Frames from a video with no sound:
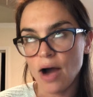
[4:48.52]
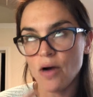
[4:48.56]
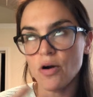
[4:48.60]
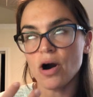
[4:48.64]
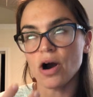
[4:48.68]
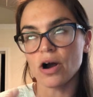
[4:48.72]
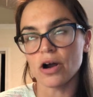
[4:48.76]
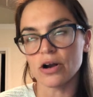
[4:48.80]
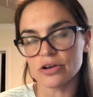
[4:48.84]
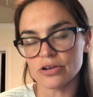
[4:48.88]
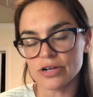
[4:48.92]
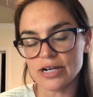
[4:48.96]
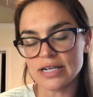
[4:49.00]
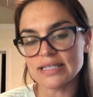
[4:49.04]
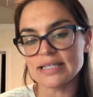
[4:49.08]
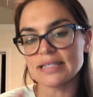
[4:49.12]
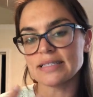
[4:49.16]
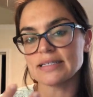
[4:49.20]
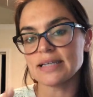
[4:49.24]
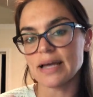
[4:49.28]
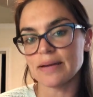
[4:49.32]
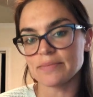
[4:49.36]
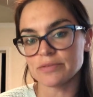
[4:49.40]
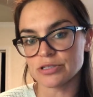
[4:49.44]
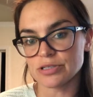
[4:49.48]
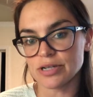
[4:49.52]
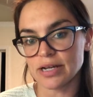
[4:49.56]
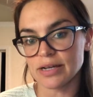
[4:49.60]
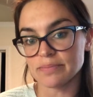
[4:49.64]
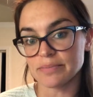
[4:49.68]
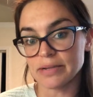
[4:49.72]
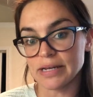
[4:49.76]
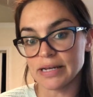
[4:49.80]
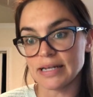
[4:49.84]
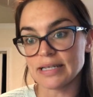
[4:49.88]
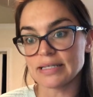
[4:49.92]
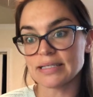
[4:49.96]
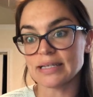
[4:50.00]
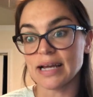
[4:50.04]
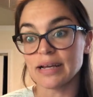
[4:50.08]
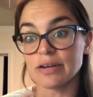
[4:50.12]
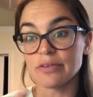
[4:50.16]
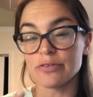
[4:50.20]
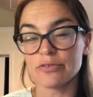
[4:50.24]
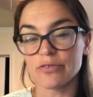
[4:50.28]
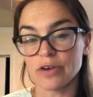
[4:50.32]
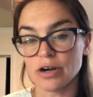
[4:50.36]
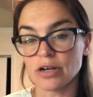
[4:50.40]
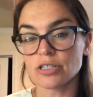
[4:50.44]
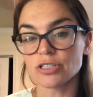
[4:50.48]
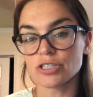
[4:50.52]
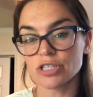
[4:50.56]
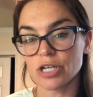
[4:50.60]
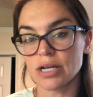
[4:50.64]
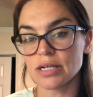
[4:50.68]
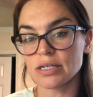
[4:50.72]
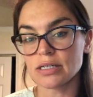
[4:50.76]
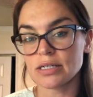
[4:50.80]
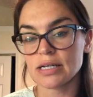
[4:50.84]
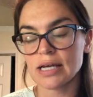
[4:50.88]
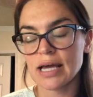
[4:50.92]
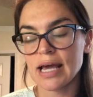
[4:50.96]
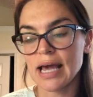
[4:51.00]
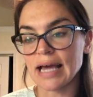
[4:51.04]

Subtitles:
arteries in type 2 diabetes kind of function